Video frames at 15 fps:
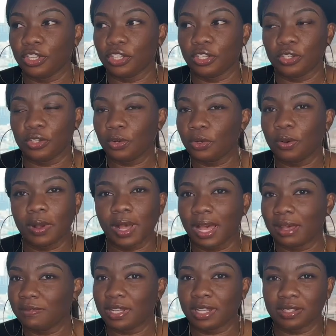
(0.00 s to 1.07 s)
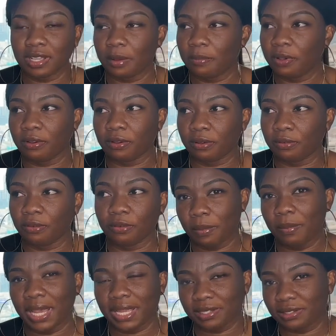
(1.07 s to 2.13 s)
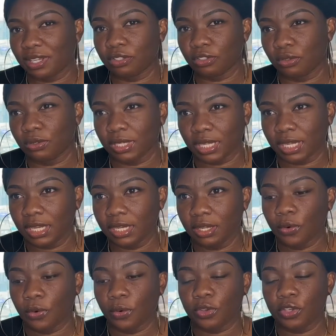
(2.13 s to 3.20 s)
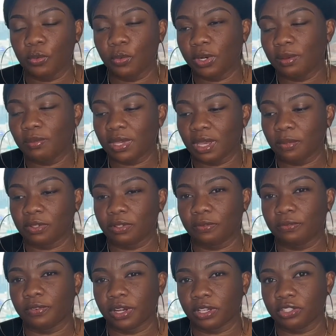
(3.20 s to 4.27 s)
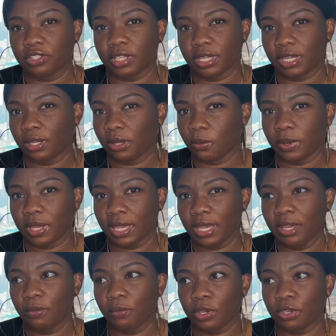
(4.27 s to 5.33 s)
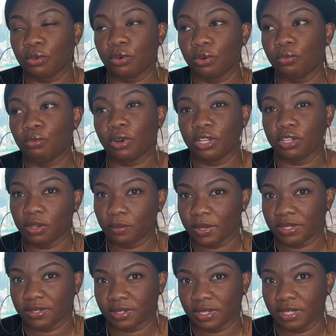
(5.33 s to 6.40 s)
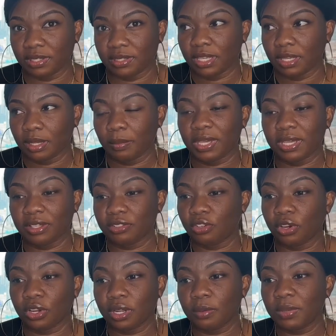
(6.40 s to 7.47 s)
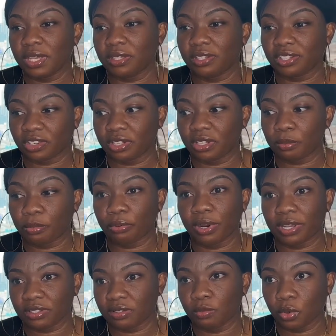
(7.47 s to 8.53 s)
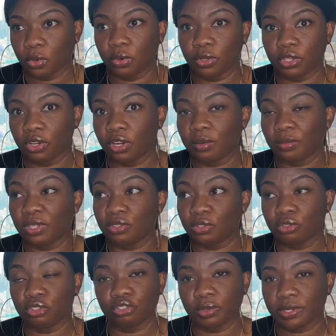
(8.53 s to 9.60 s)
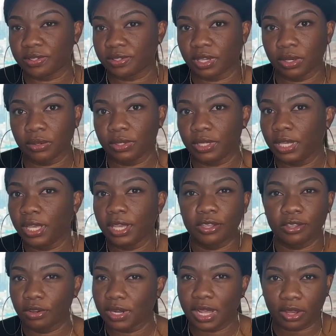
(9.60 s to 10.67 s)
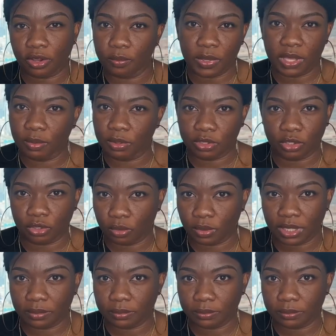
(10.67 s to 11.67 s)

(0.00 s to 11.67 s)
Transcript: you don't have that type of mindset you need, or you wouldn't be able to function in a way where you could run your business, because you're gonna be in such a depressed mode. You're gonna be so stressed out. You're not gonna be able to do it.